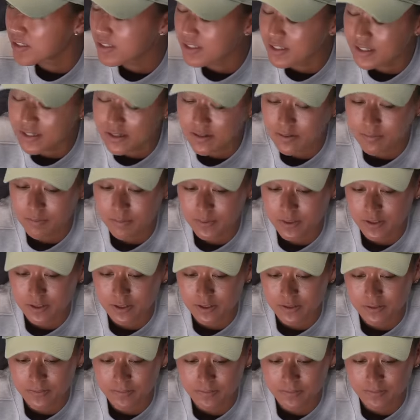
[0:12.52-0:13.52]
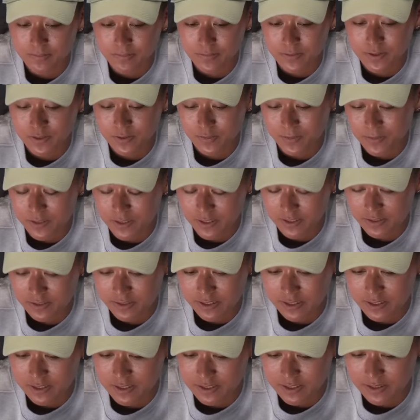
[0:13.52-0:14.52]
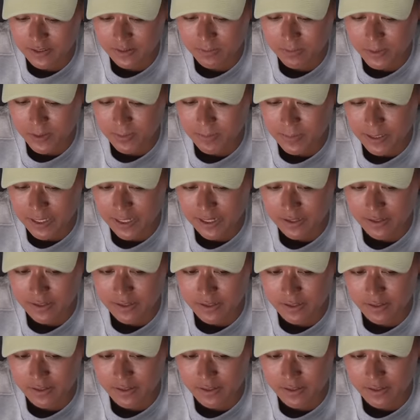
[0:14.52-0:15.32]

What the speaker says: again, but I'm super excited to be back,